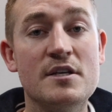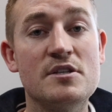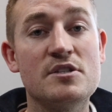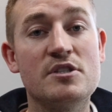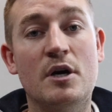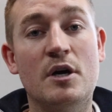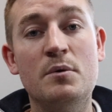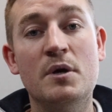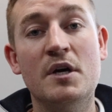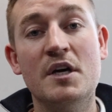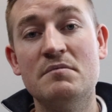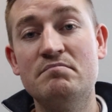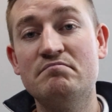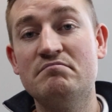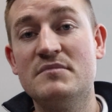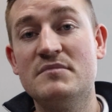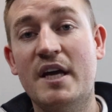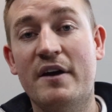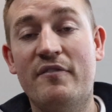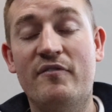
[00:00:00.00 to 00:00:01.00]
So
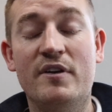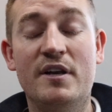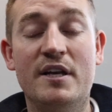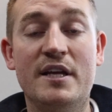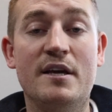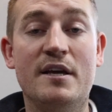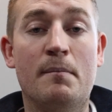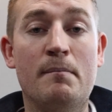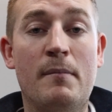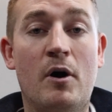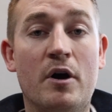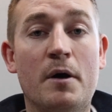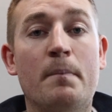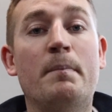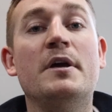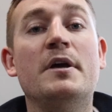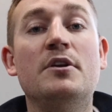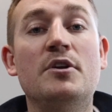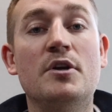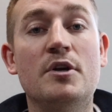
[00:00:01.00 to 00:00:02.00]
definitely, in my
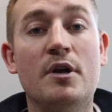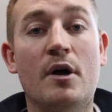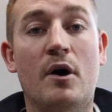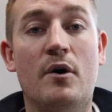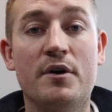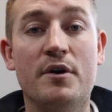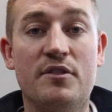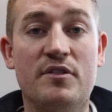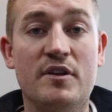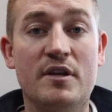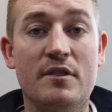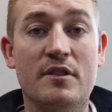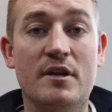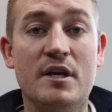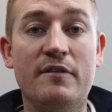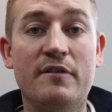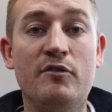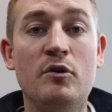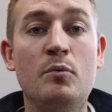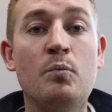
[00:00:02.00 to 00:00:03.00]
opinion, I think
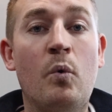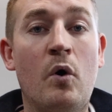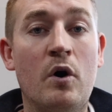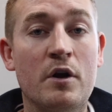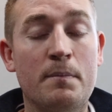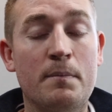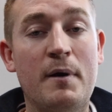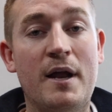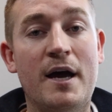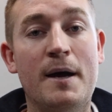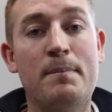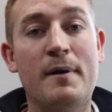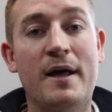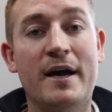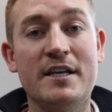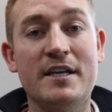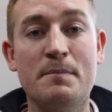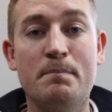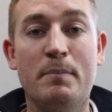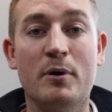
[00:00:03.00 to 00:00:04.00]
that if you want to play a
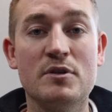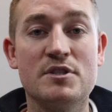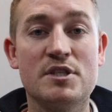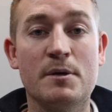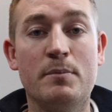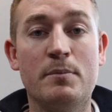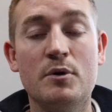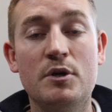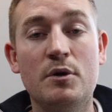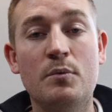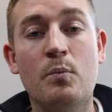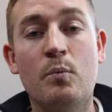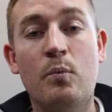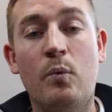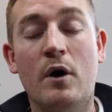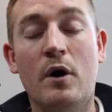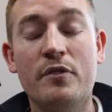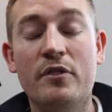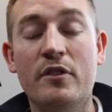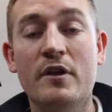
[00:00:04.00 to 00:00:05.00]
bladed putter, but you
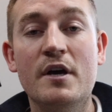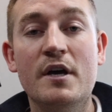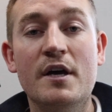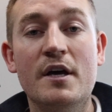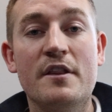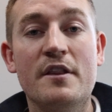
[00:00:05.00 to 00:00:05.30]
want